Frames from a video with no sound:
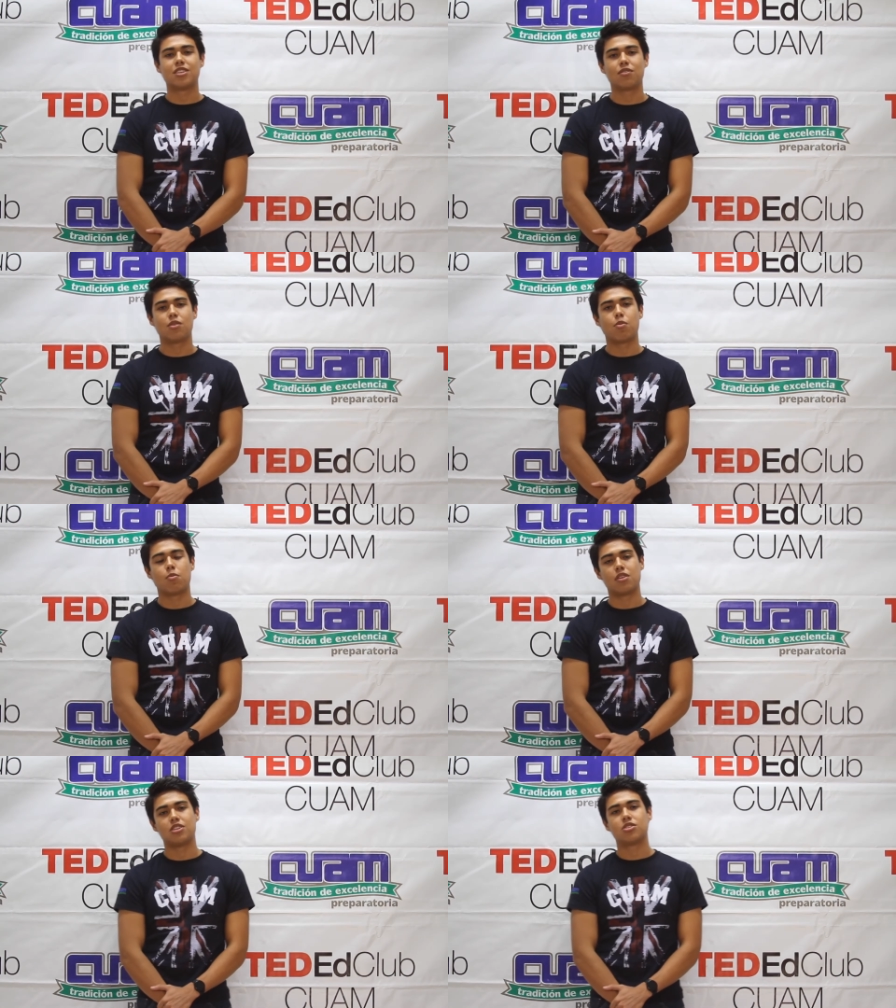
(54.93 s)
of the
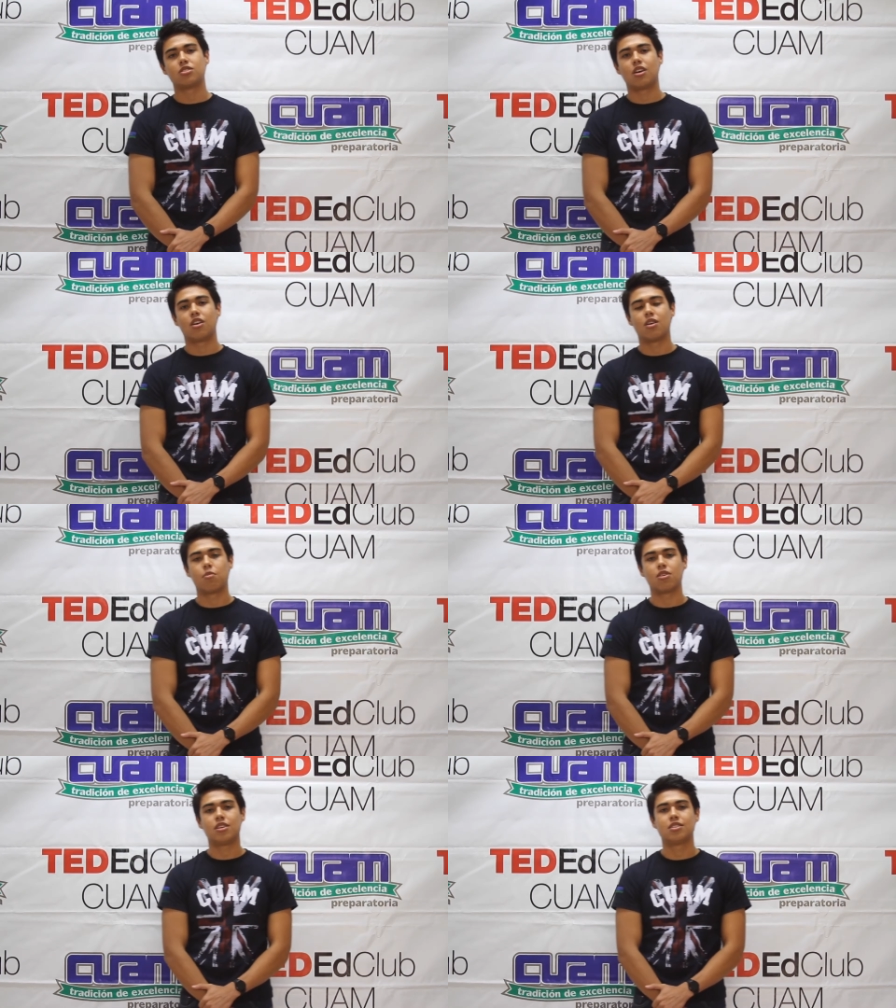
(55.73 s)
population are
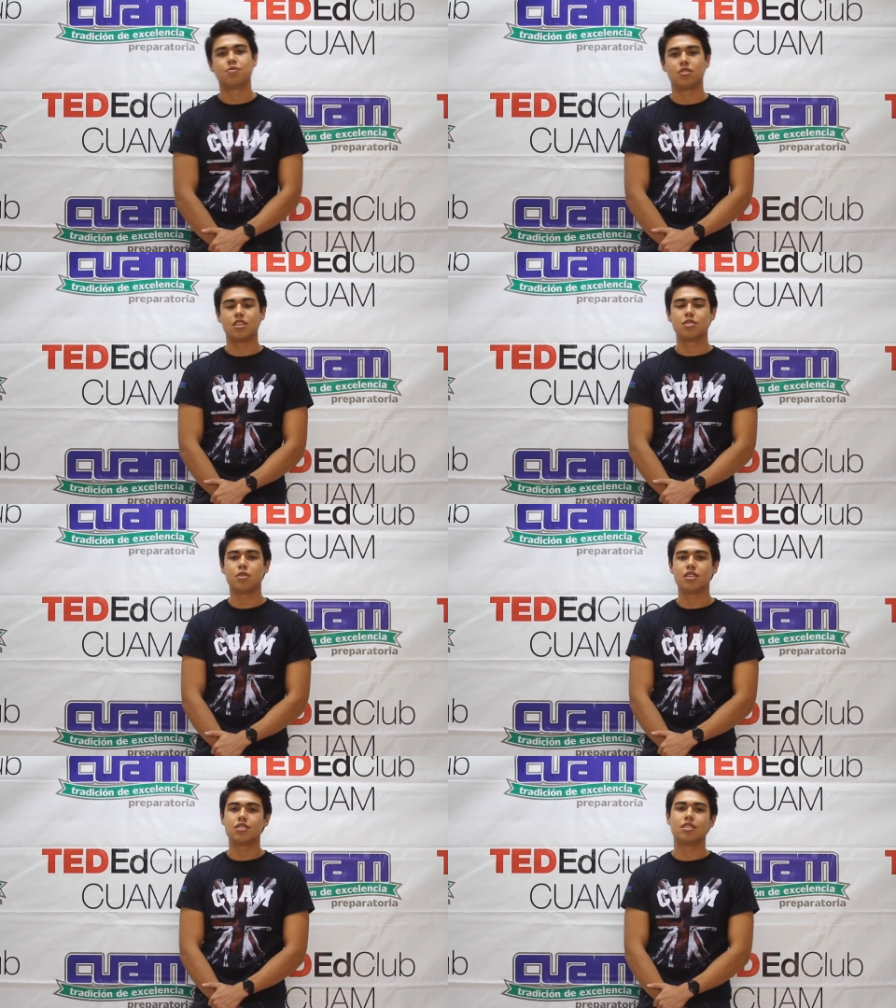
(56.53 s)
employees. This
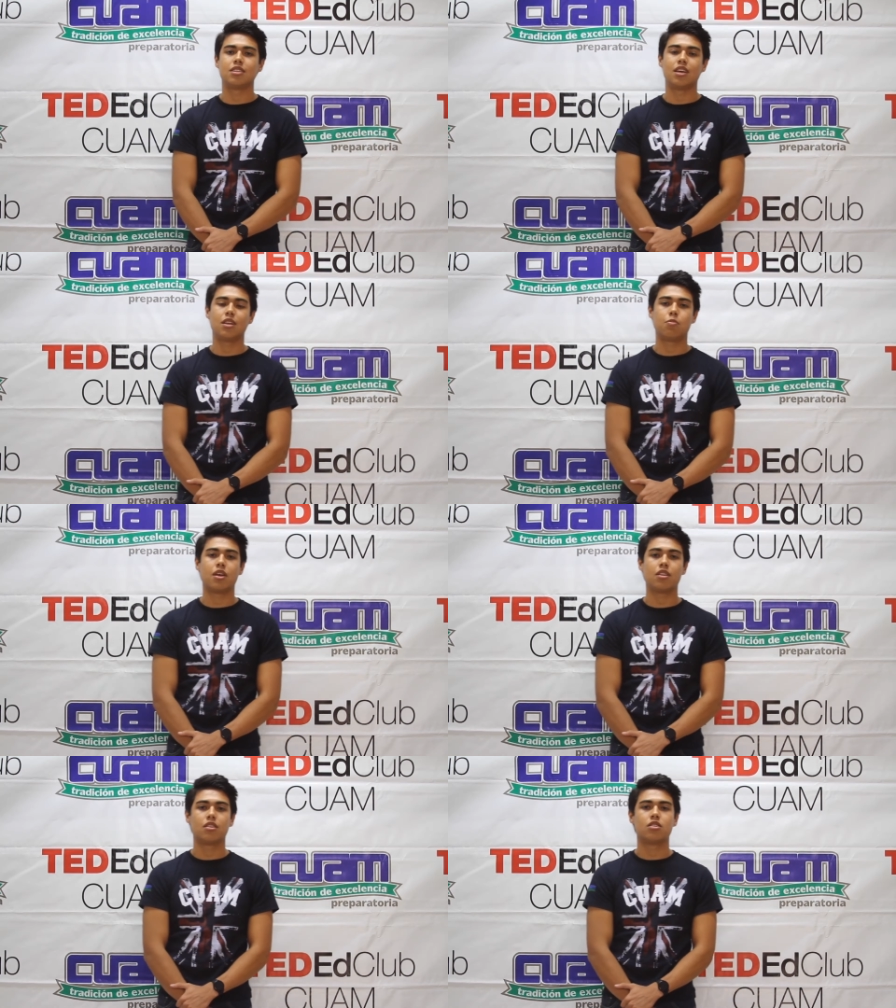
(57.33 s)
means that they
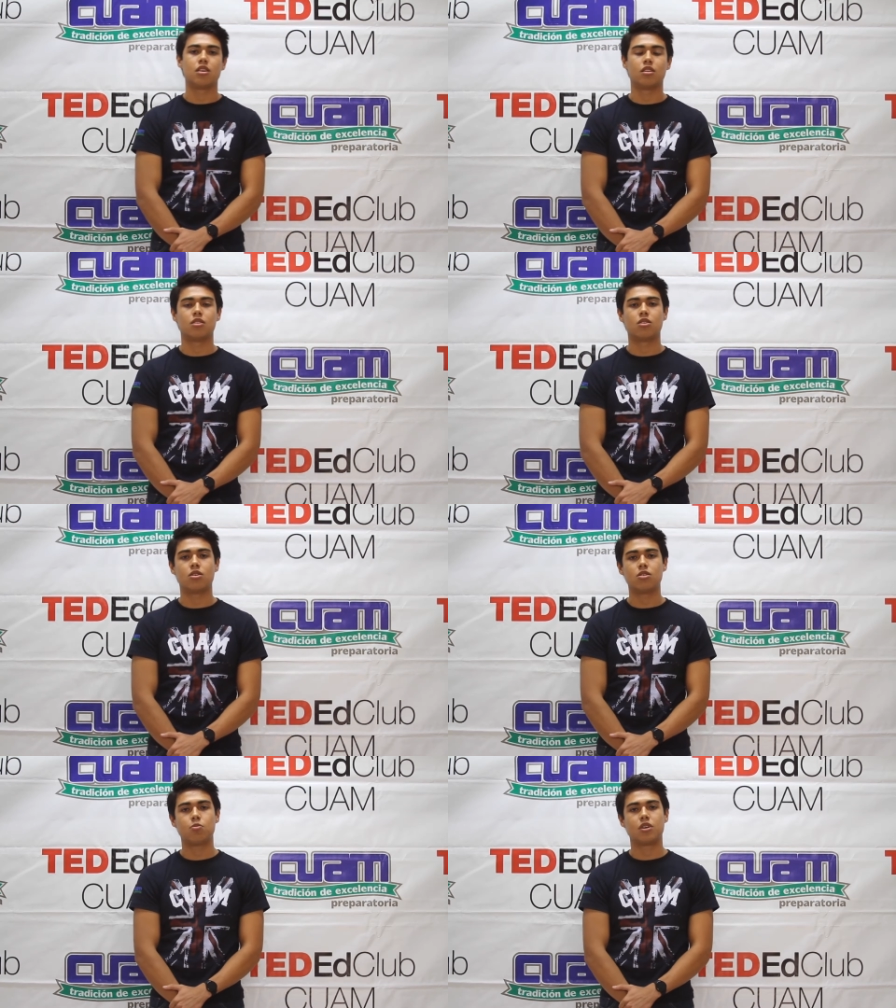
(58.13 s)
depend on
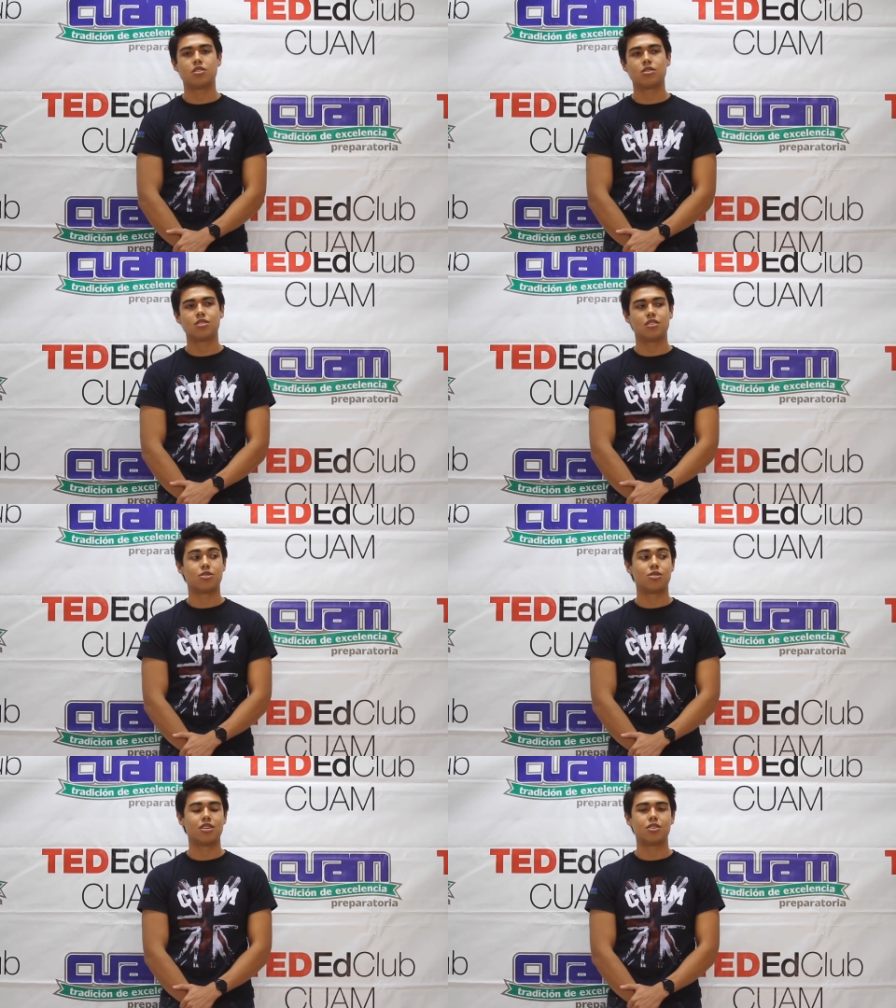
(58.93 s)
other person in
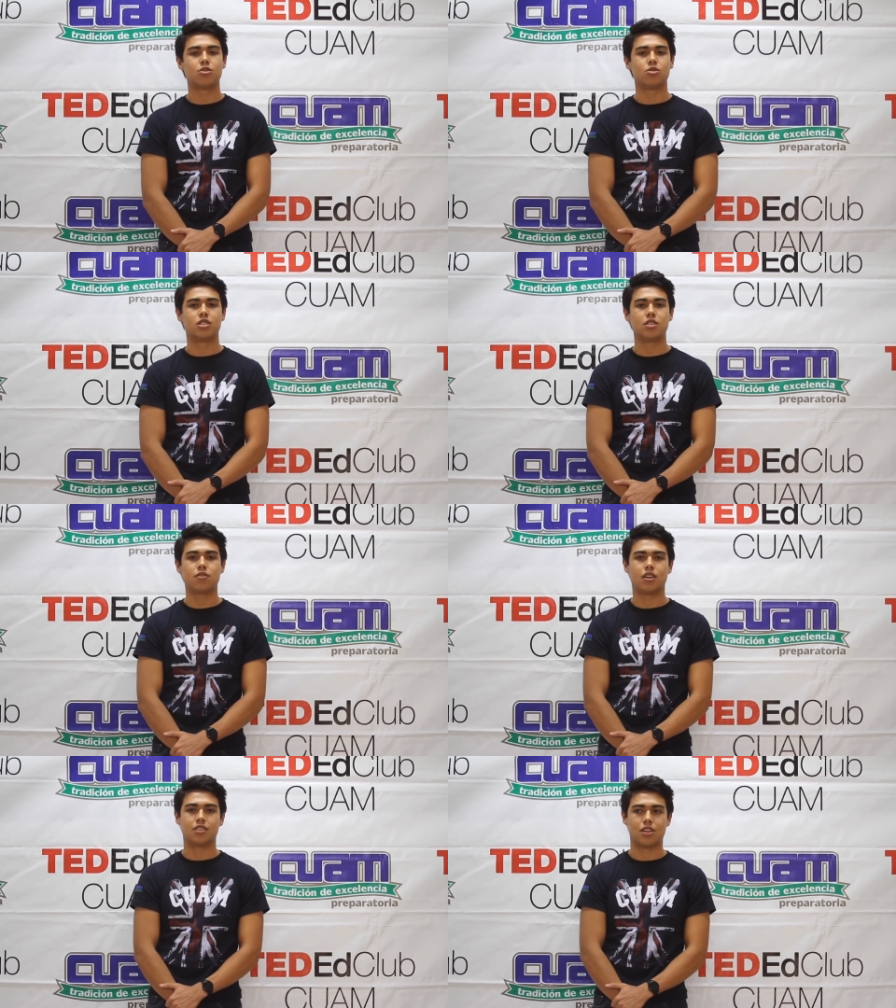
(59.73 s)
order to
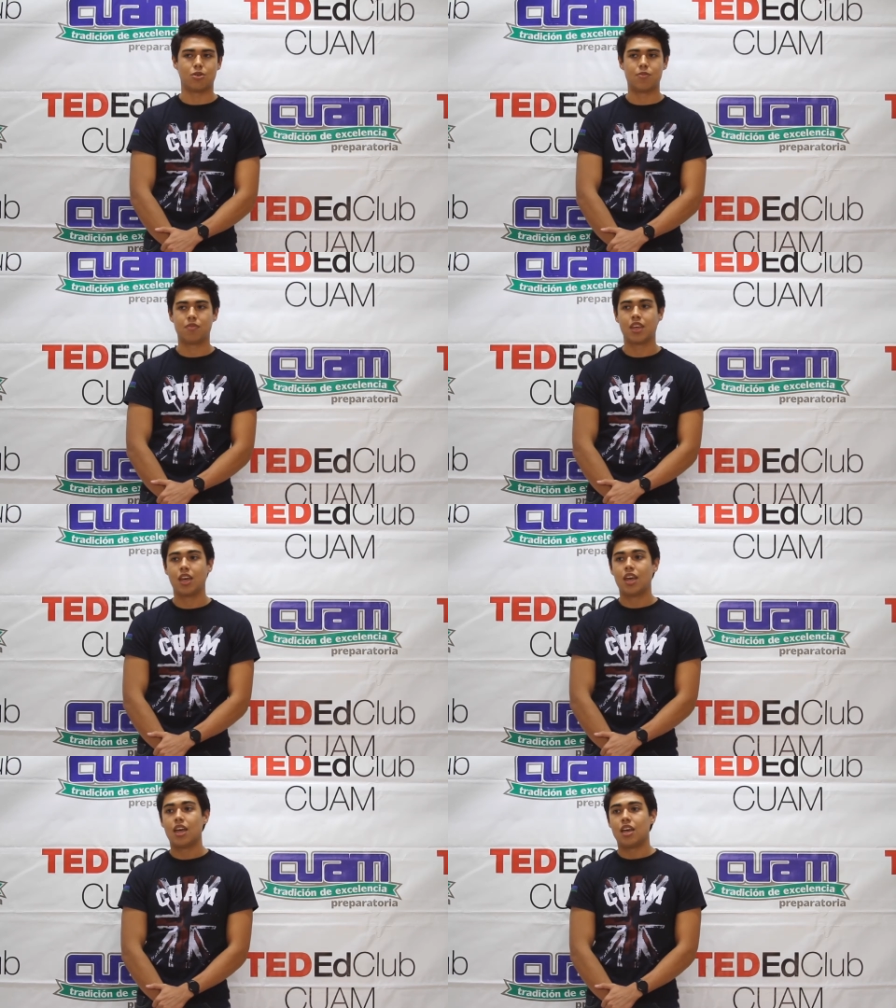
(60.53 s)
receive a salary.
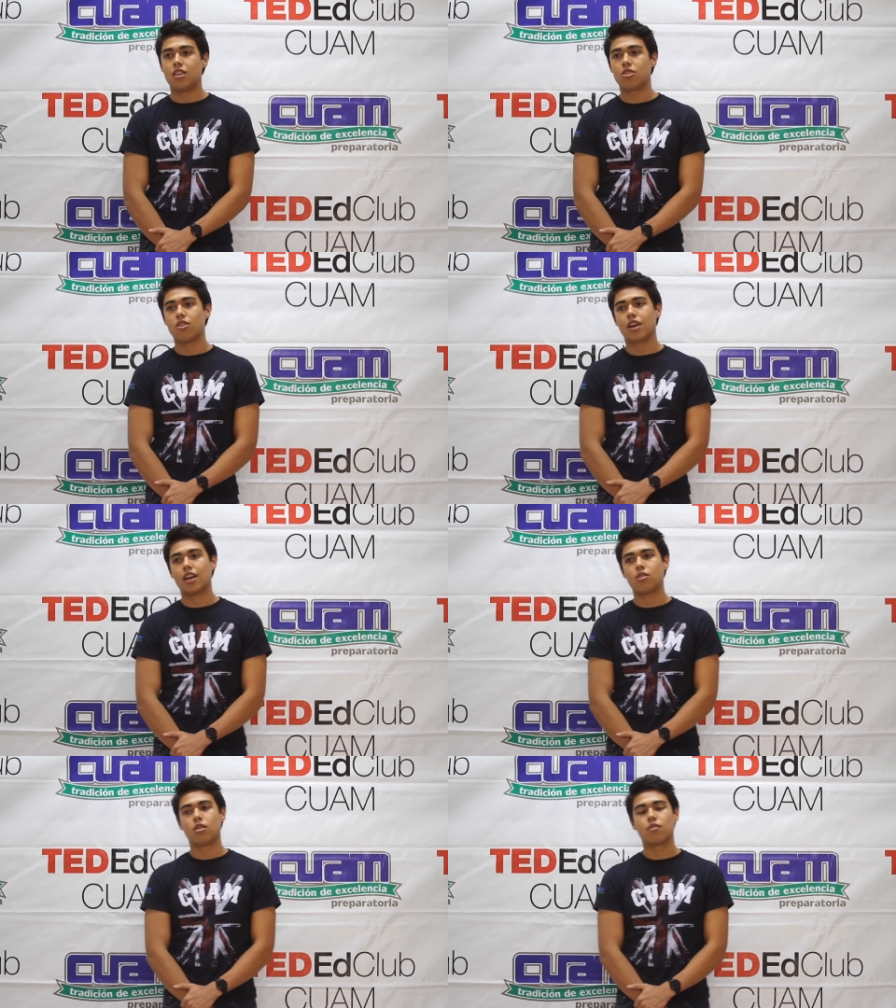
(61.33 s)
In the other
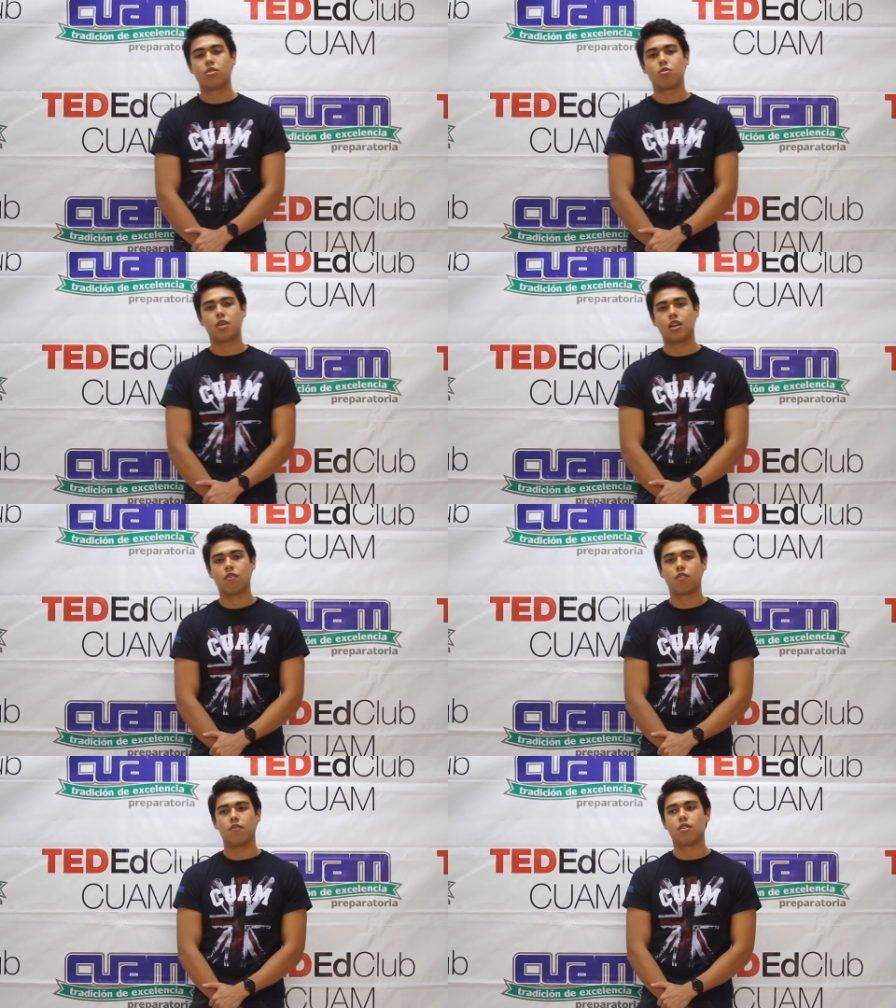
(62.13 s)
hand, we have the
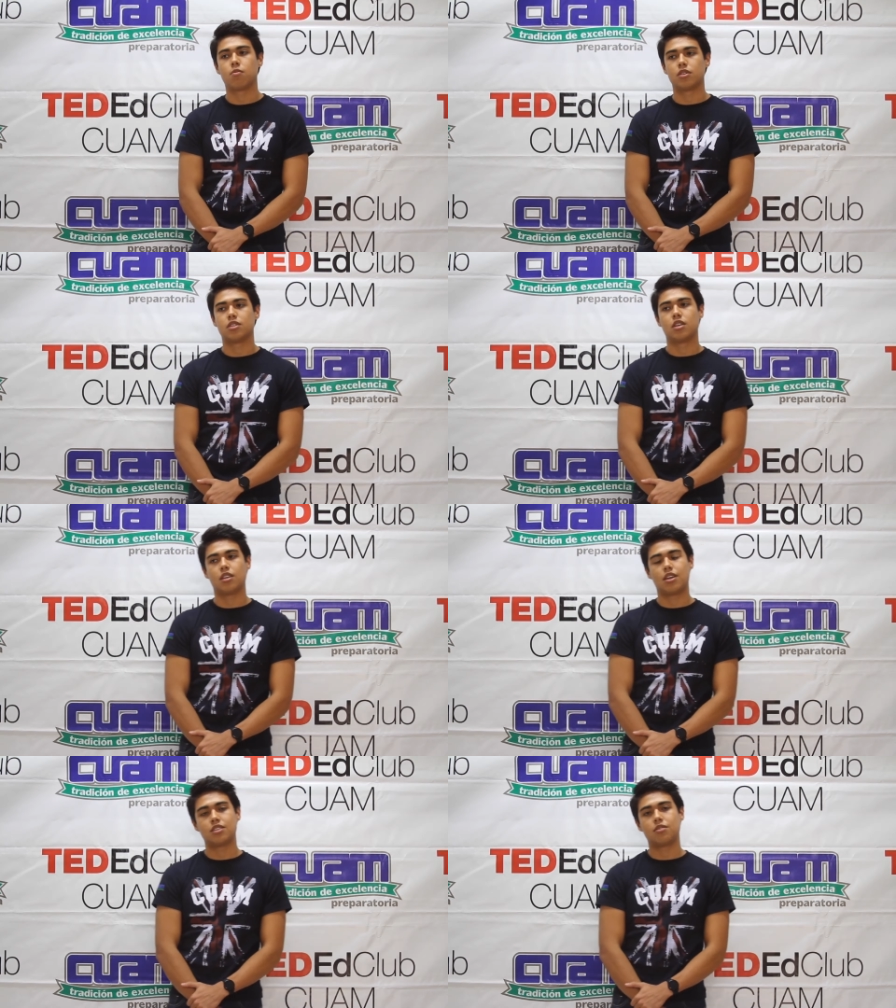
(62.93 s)
remaining 15%
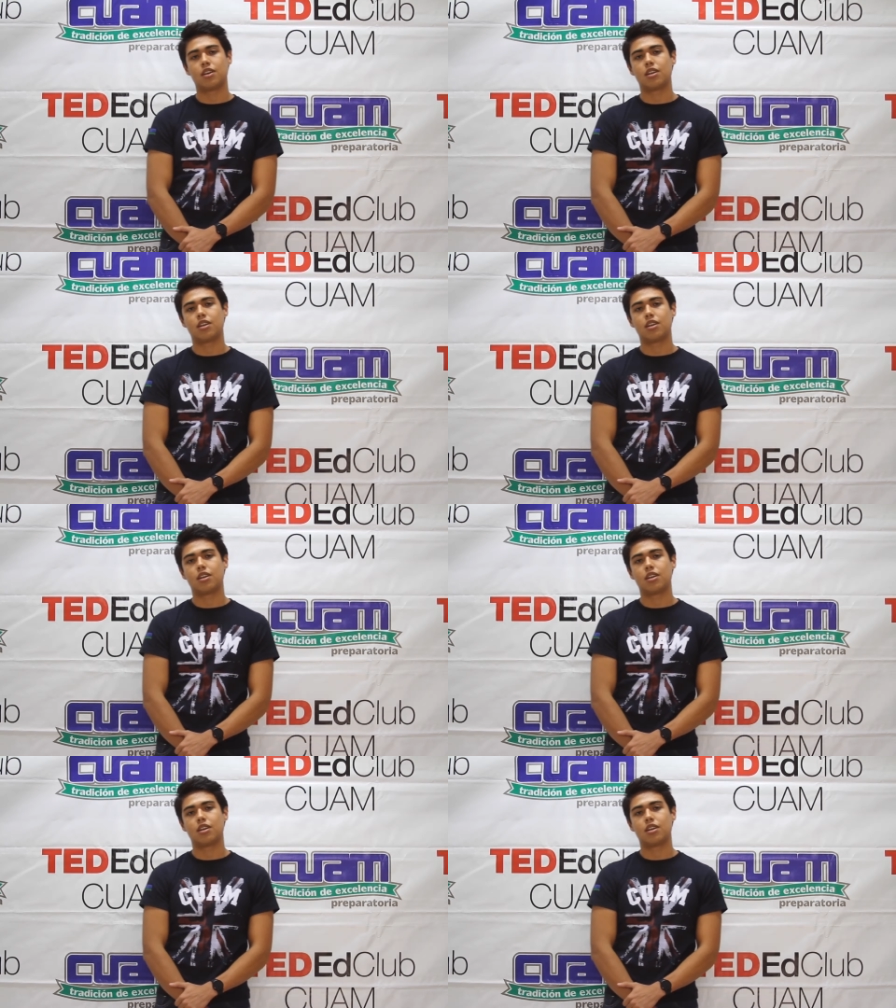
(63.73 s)
that is divided